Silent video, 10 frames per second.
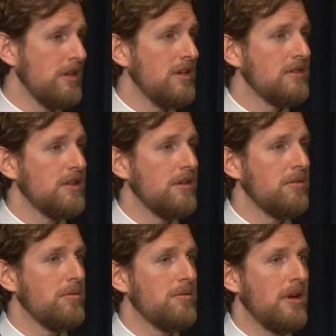
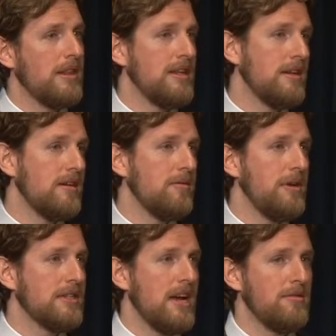So I think there will be
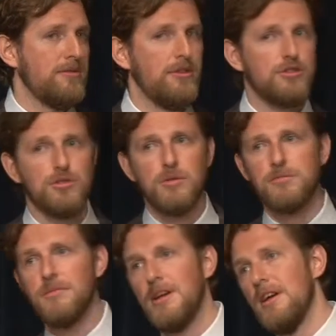a time in the future
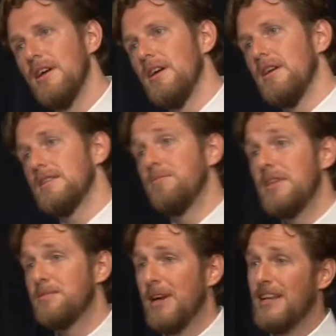when some of
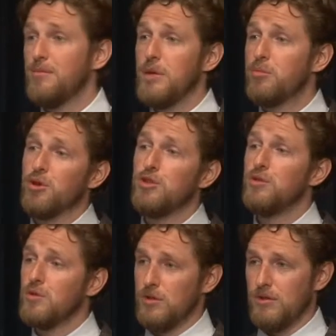these might even be per
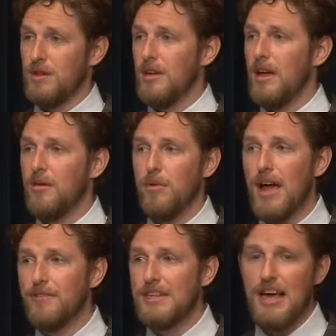user, and we
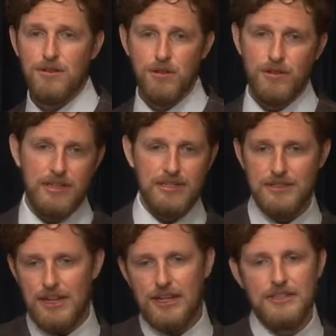have to tackle all the things
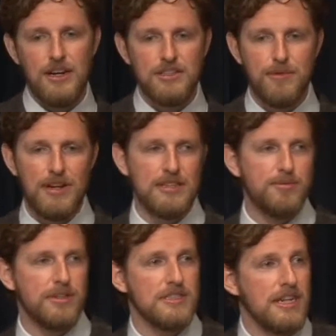that Andy talked about in his
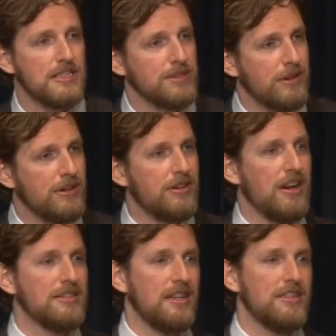presentation around
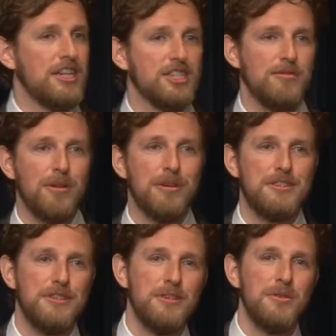internationalization, about what to
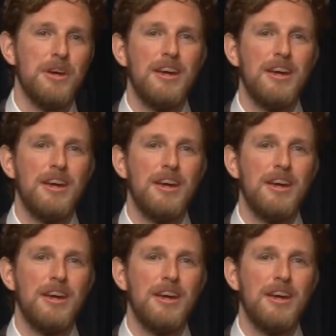do